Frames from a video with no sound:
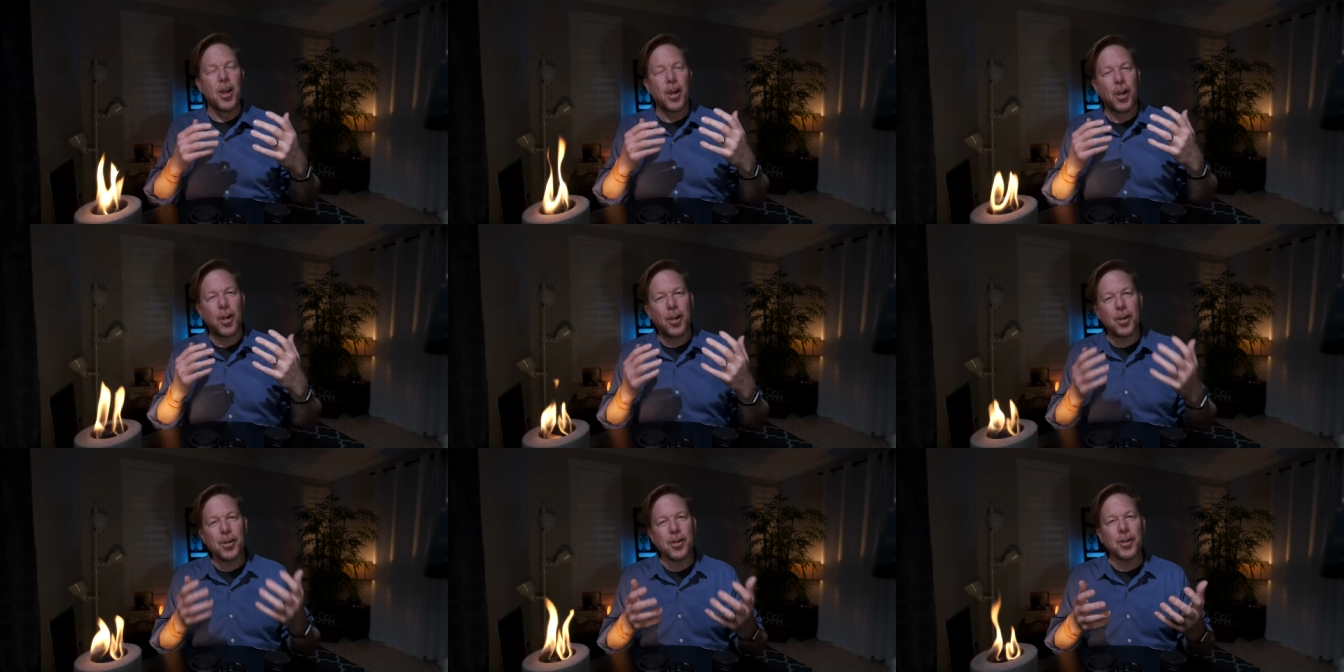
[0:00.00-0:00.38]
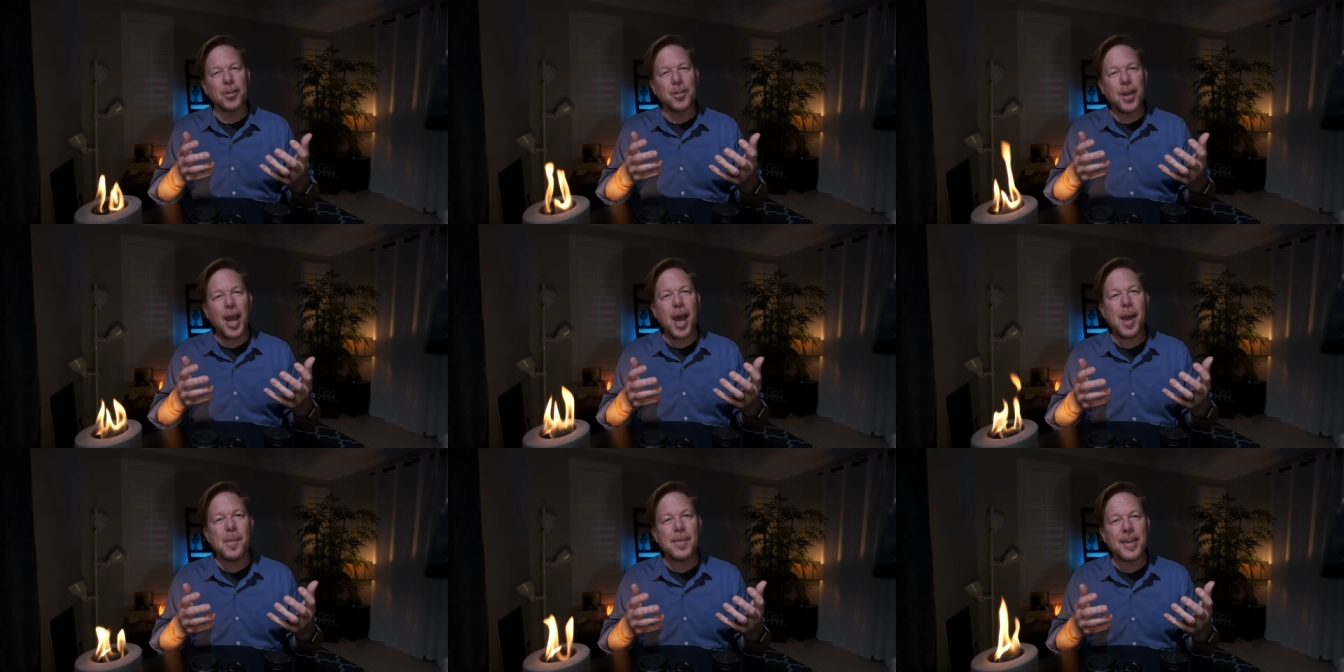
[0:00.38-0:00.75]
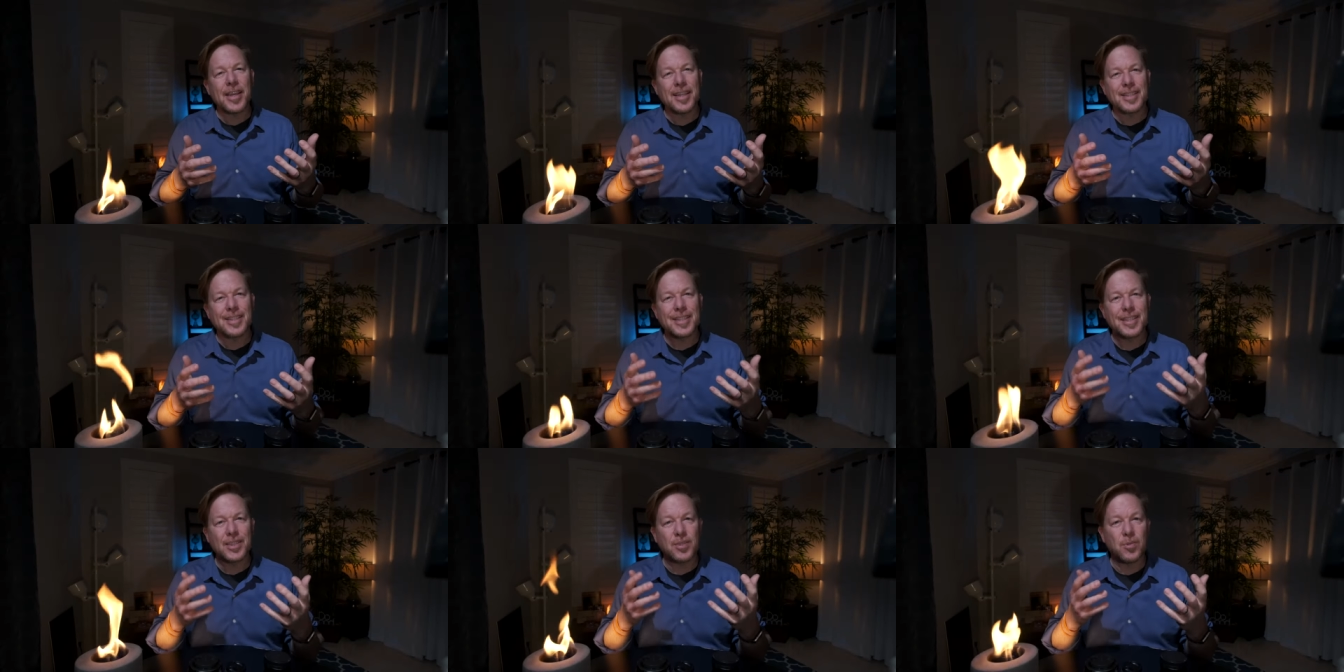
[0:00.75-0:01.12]

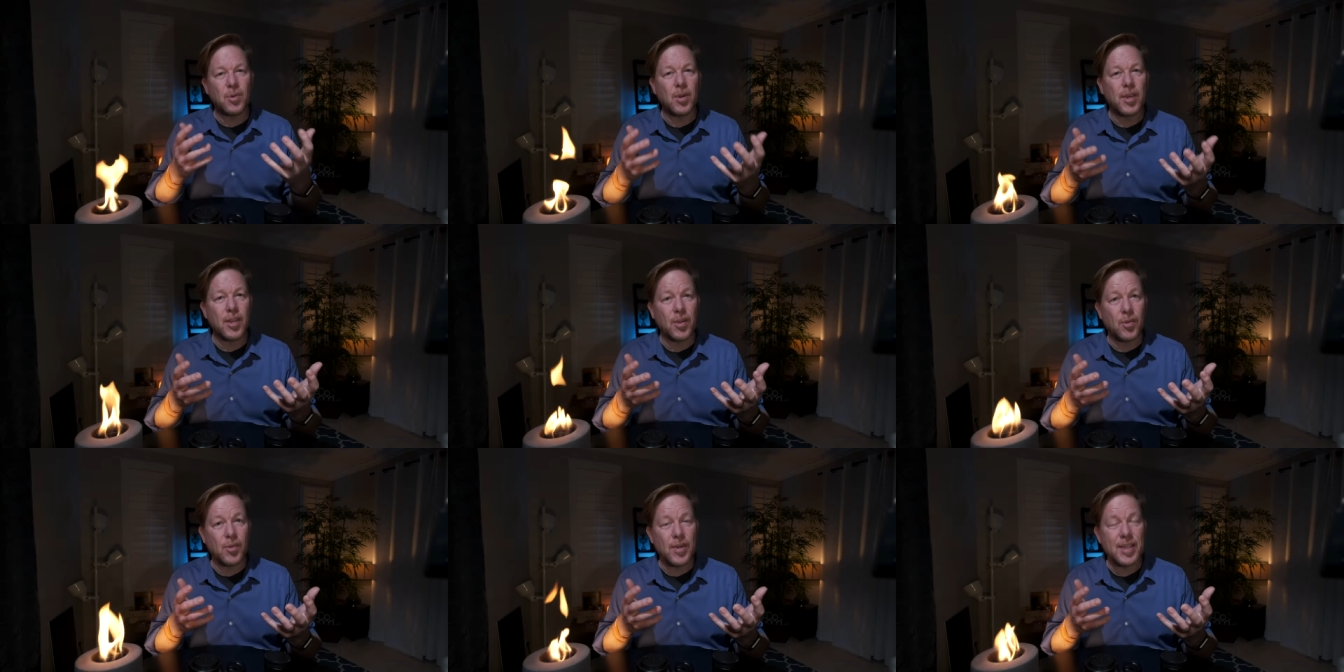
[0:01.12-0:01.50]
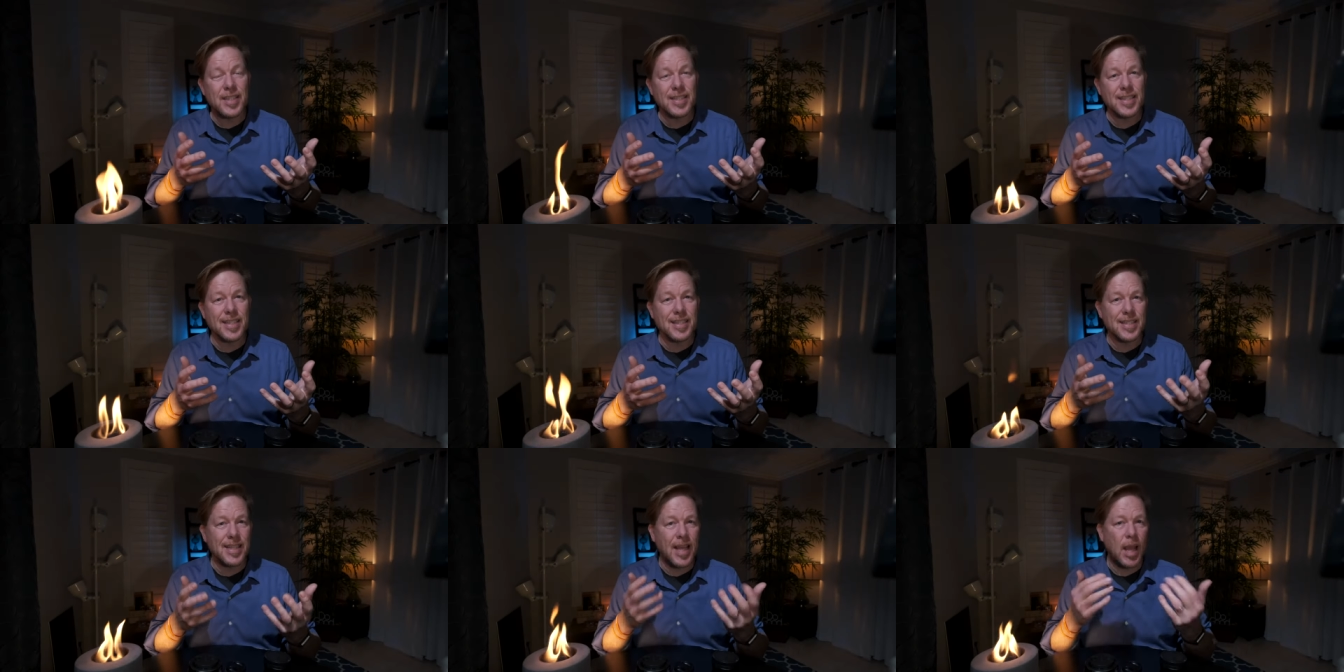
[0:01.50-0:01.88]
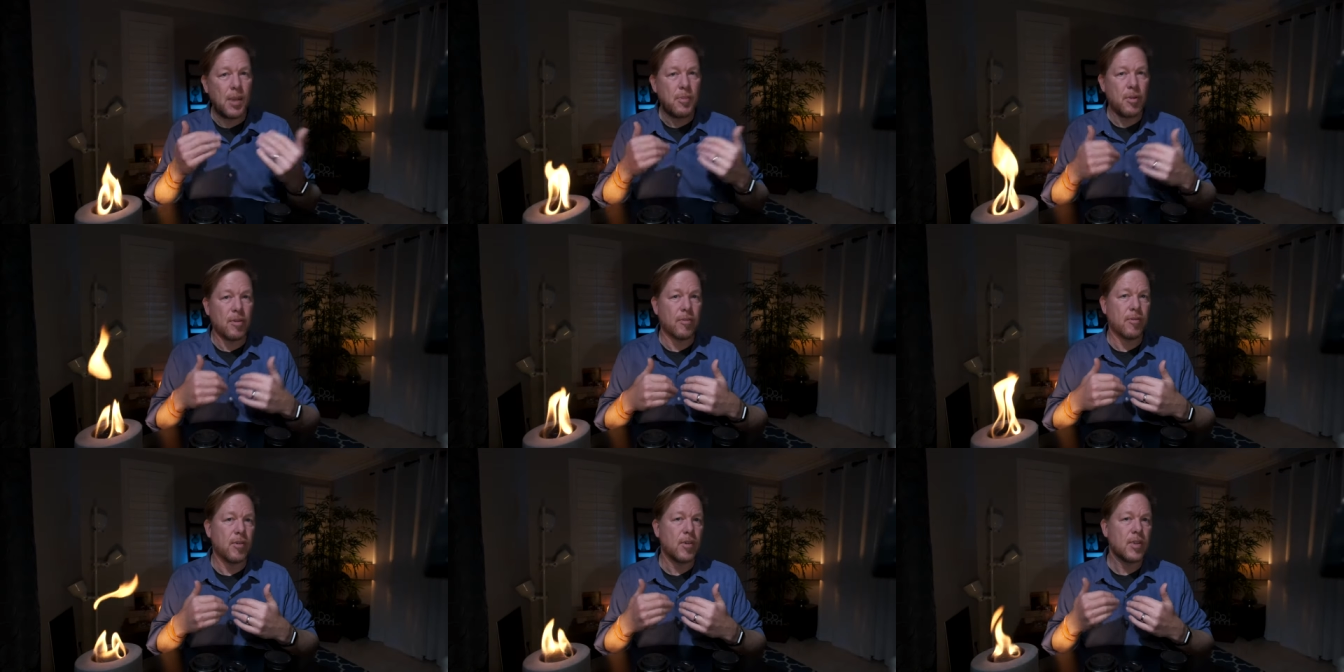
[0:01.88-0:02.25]
Ergonomics is one of the reasons I
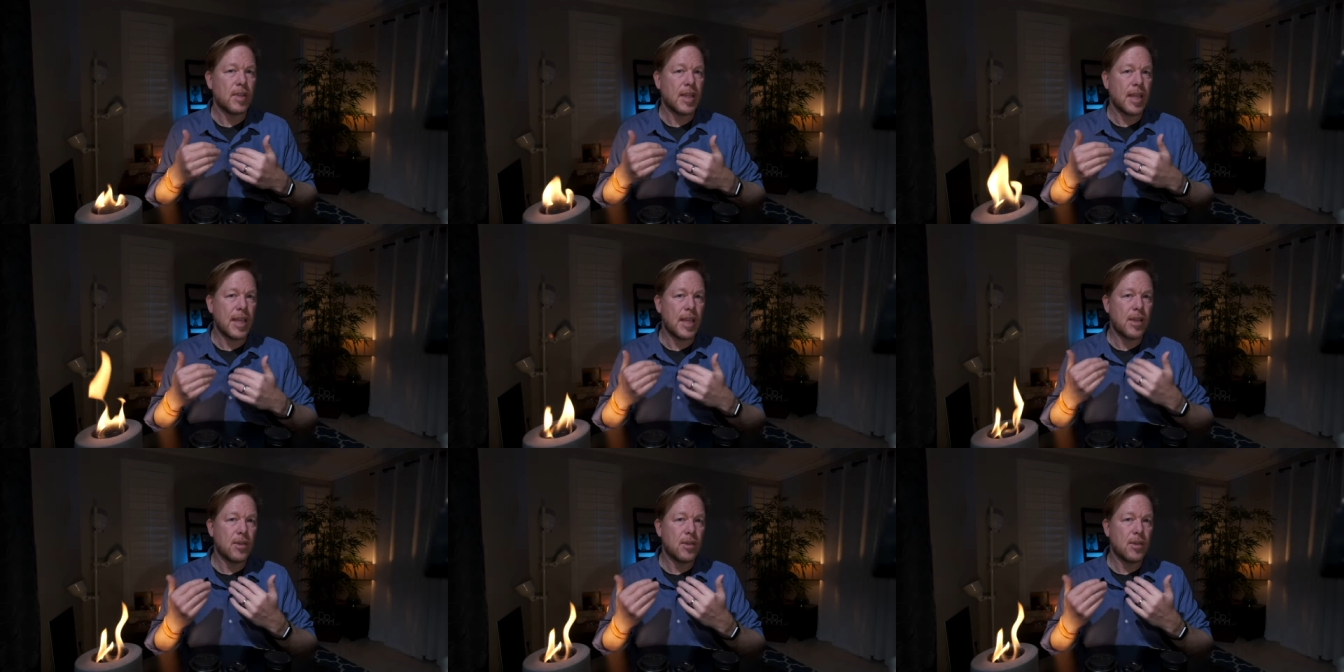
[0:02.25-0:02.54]
prefer the